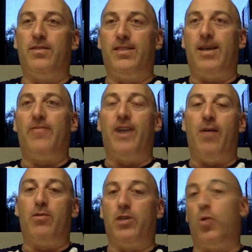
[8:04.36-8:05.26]
7
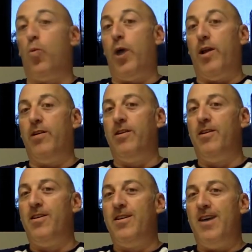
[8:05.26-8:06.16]
hours and quit.
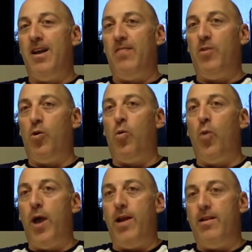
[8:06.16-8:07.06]
And if you
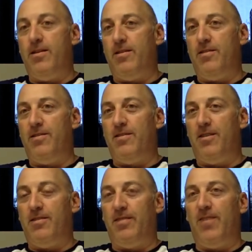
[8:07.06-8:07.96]
quit
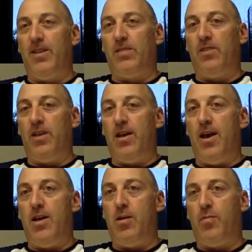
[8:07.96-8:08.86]
defensively
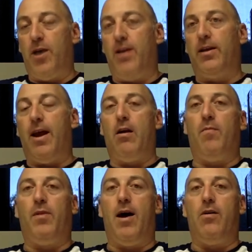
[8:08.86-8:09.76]
and you're playing
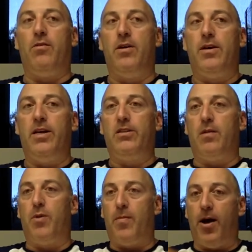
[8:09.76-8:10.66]
LeGarrette Blount, he's
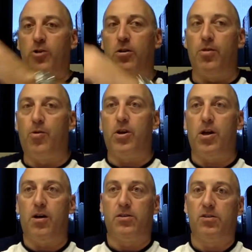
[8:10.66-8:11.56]
going to put up 130
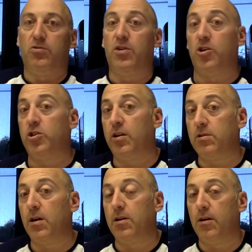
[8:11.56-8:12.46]
yards and two
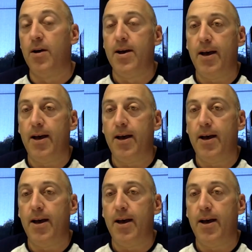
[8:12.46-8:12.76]
touchdowns on you.